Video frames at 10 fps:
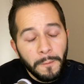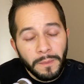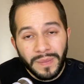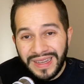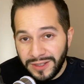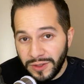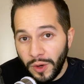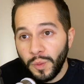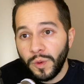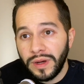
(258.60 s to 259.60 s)
by
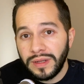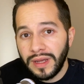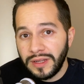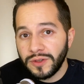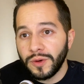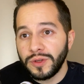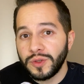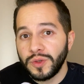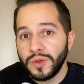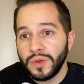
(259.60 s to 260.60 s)
someone that is going
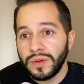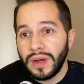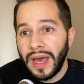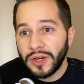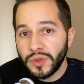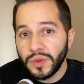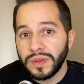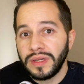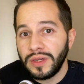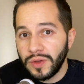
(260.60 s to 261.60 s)
to
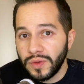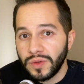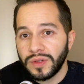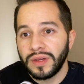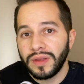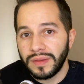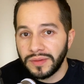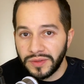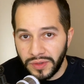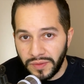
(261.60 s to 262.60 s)
actually use the
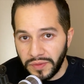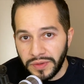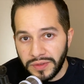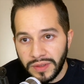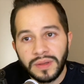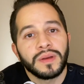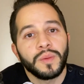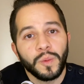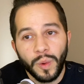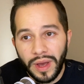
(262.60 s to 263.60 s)
service.
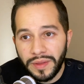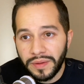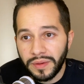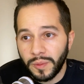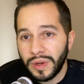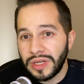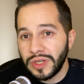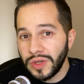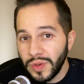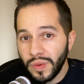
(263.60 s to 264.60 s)
Whether when
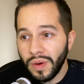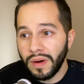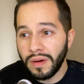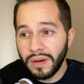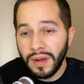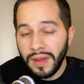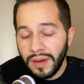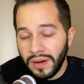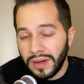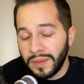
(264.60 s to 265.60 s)
you are
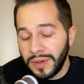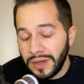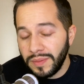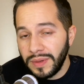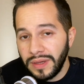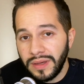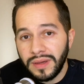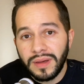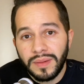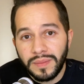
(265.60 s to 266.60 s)
on a
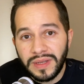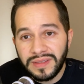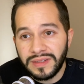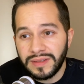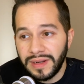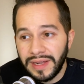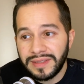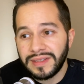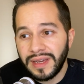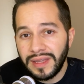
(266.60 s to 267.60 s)
B2B business,
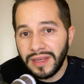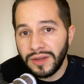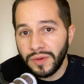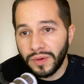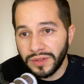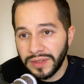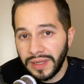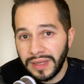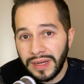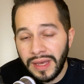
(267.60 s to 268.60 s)
let's say that you are
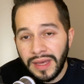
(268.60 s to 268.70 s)
selling